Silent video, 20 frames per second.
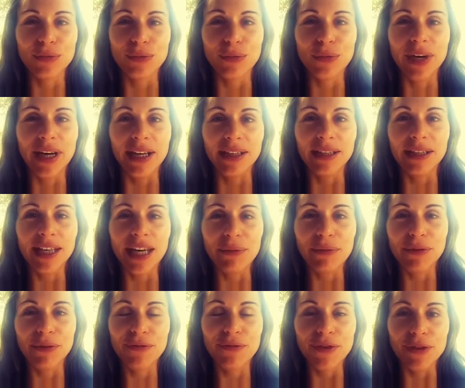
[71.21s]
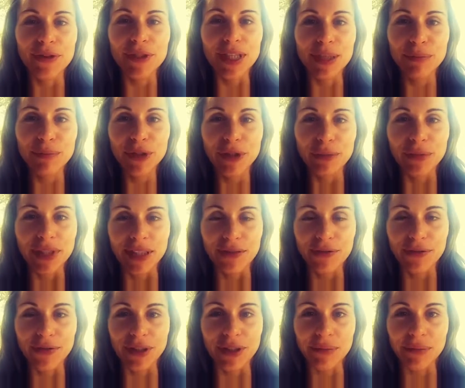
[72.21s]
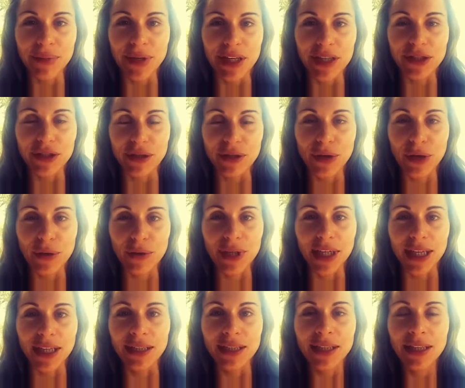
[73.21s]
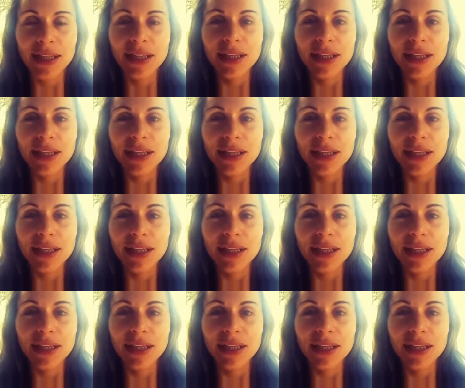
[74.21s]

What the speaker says: when they were first implemented for inpatient coding,